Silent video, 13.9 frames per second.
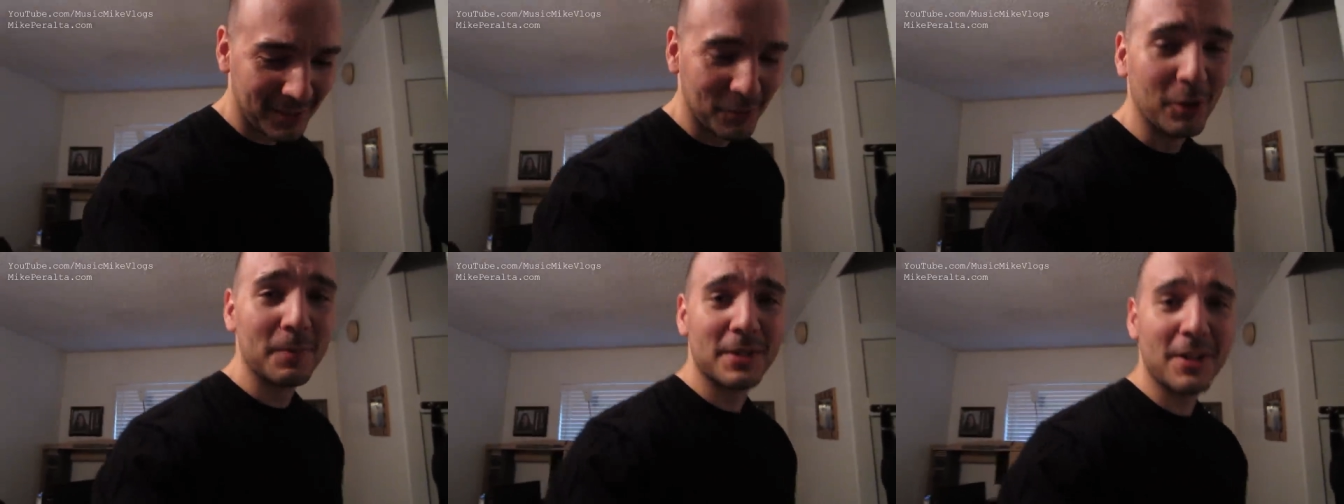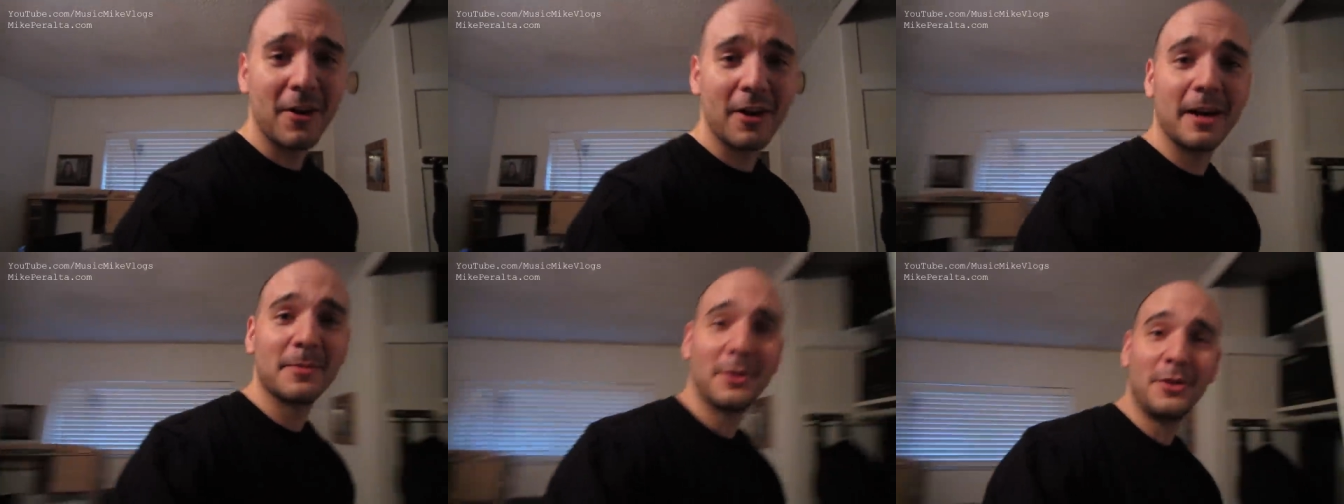Whoops,
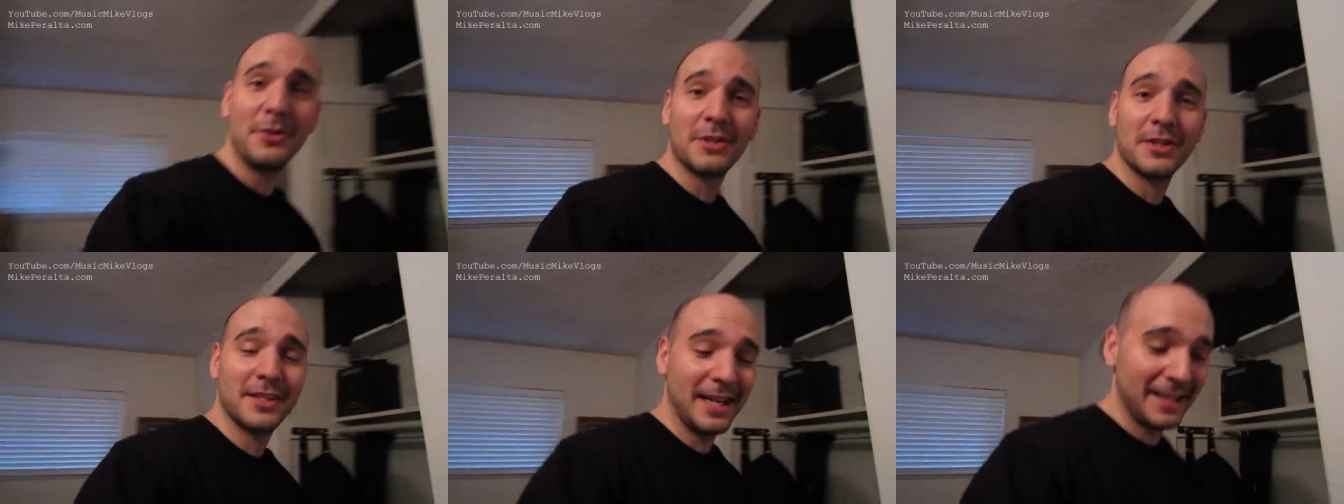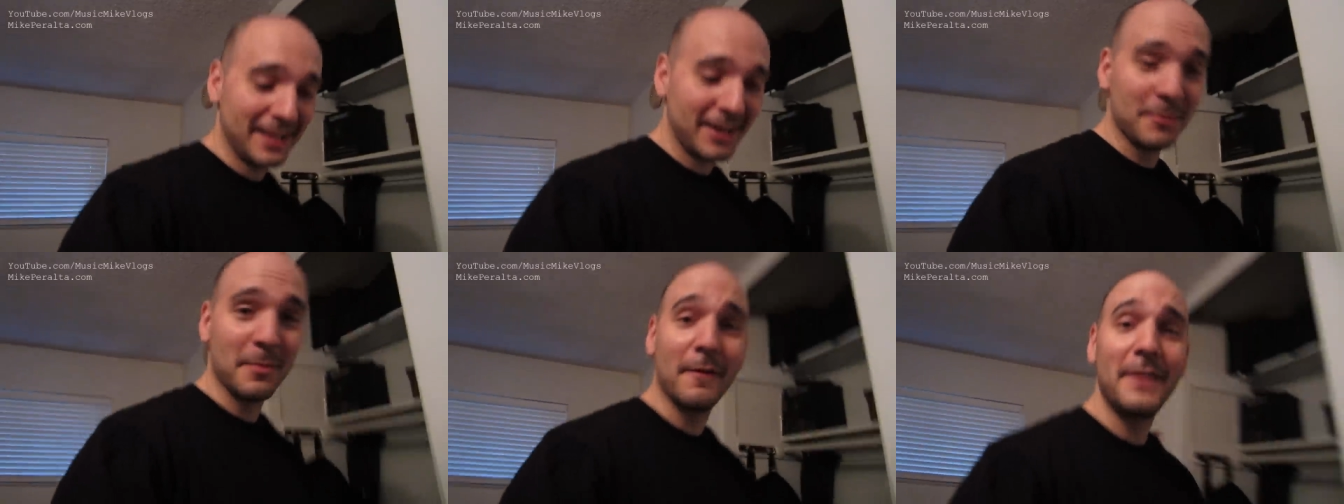sorry, I'm so used to saying that
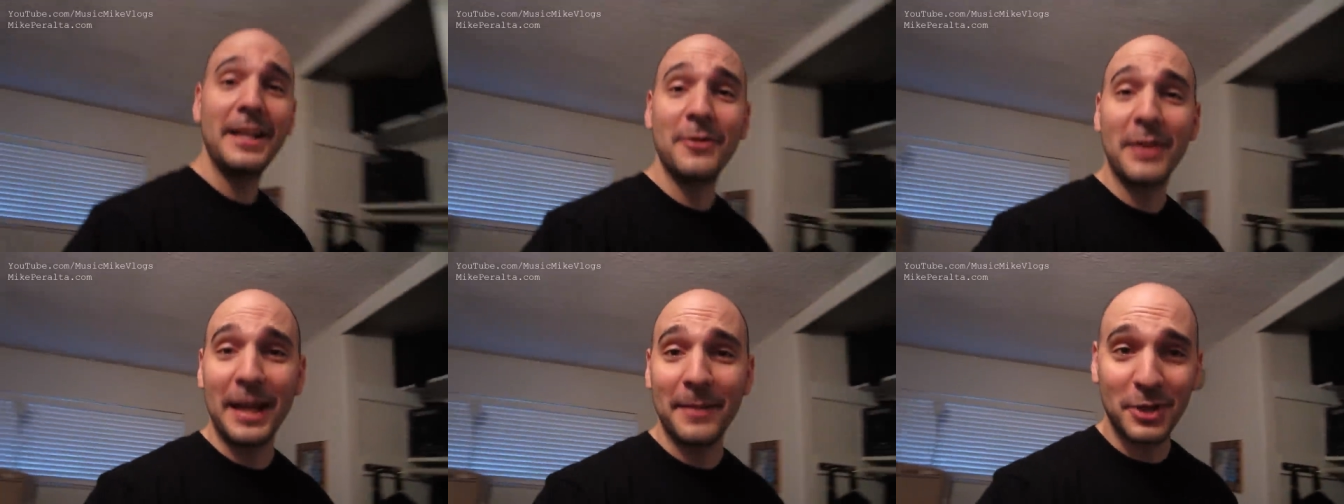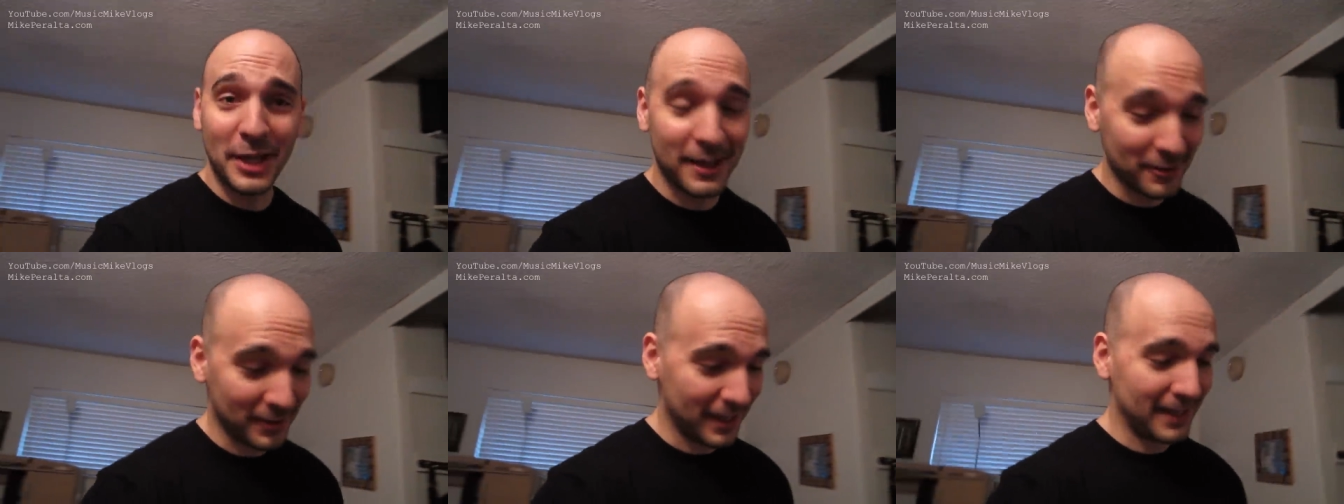on my video game
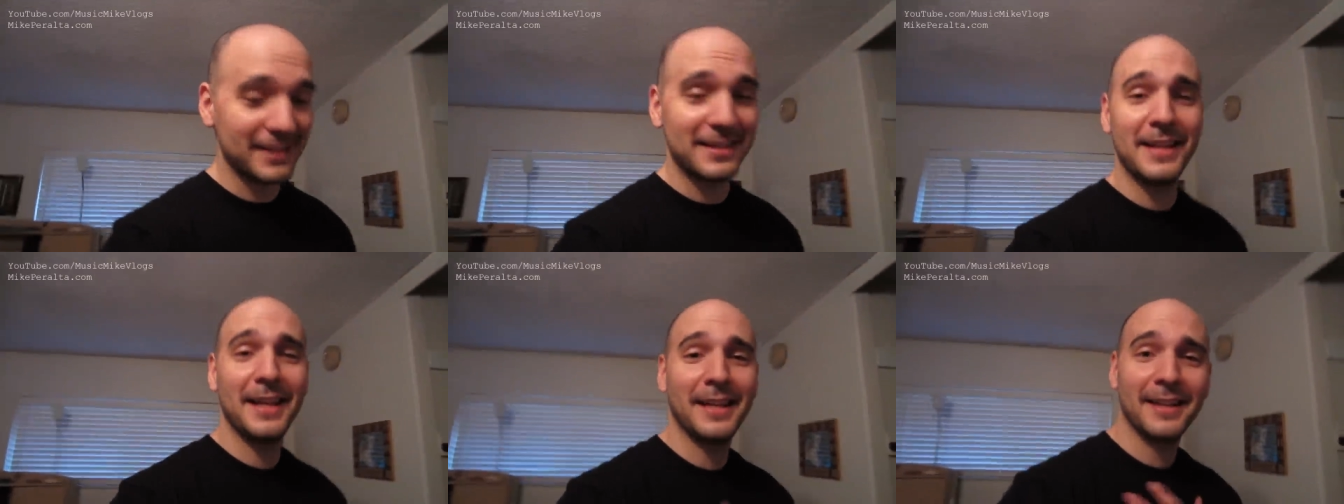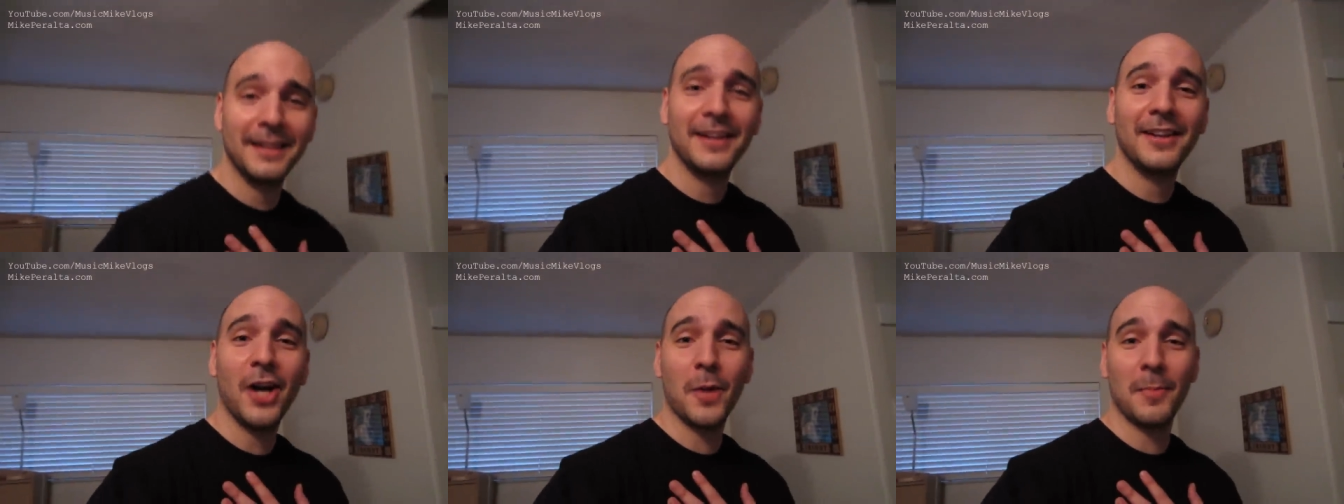channel that I say it
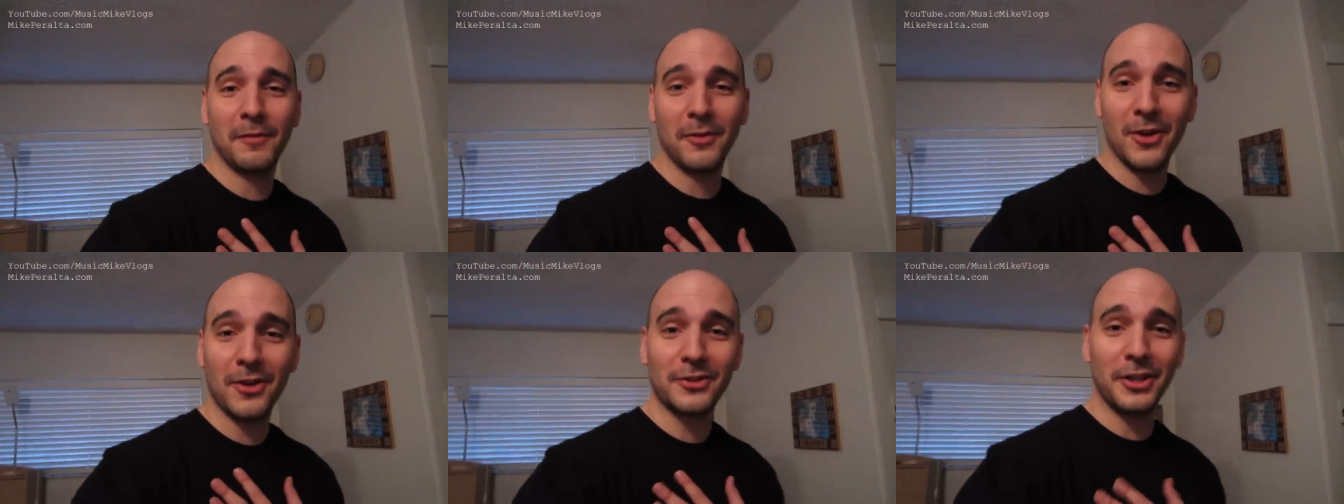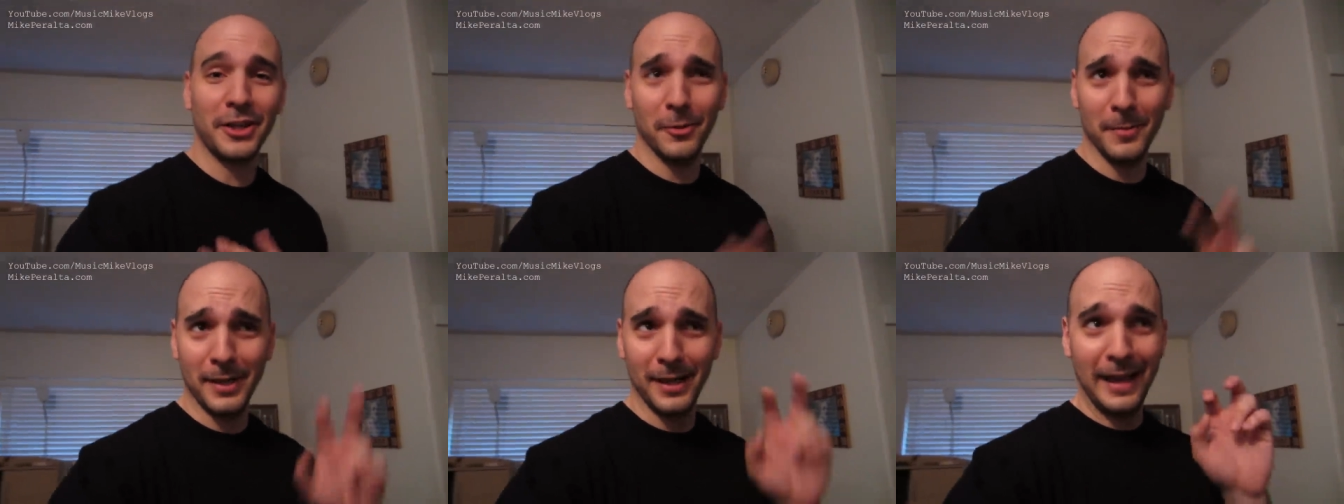on my vlog
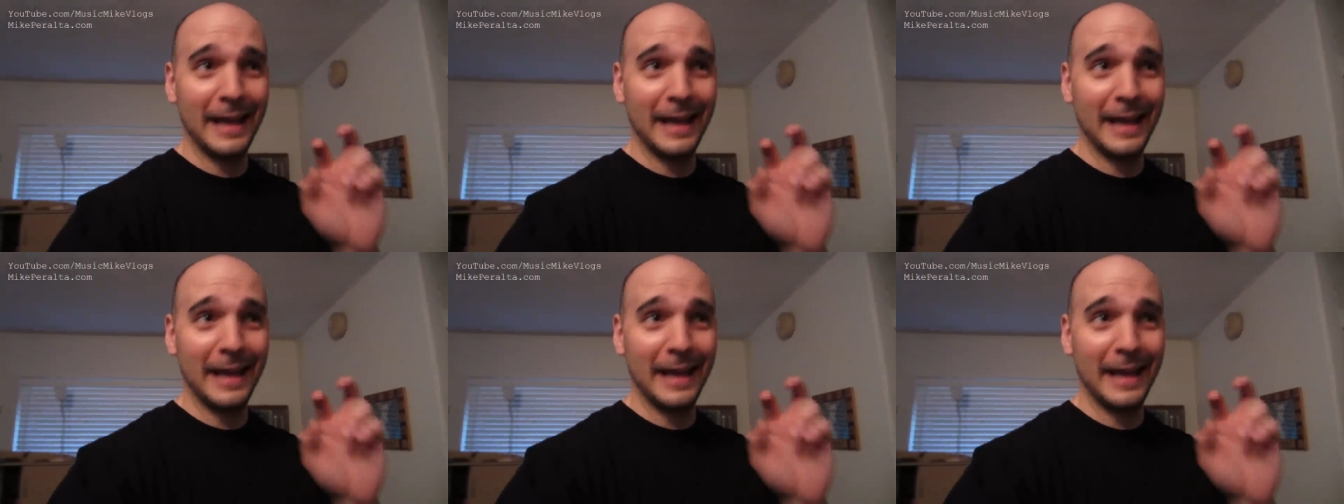channel by